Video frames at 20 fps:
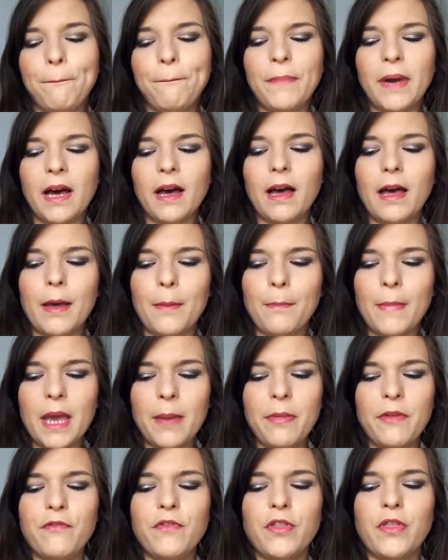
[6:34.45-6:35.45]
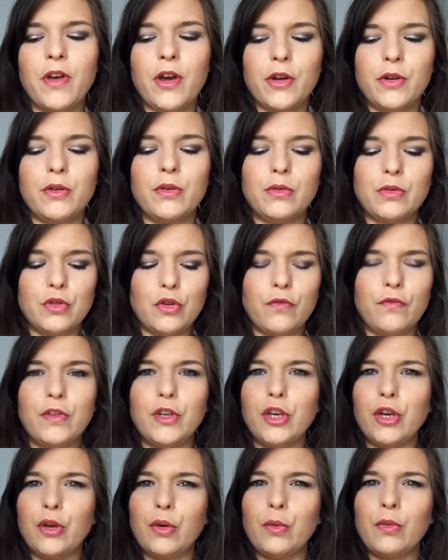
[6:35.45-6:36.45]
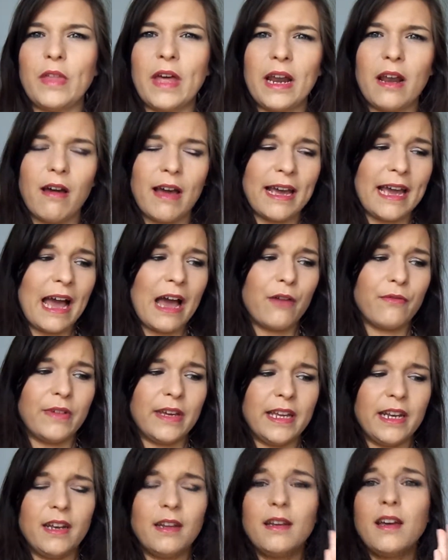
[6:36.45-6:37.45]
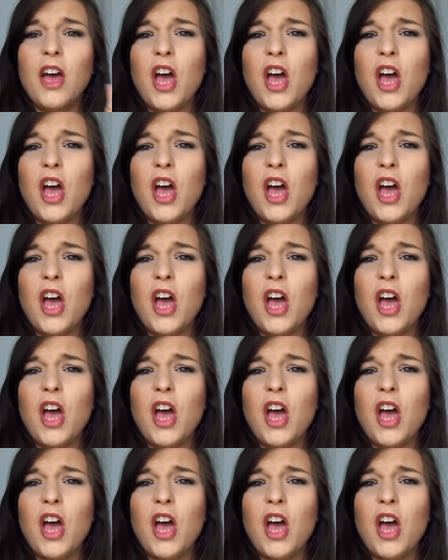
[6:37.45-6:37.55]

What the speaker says: but maybe for those of you that like having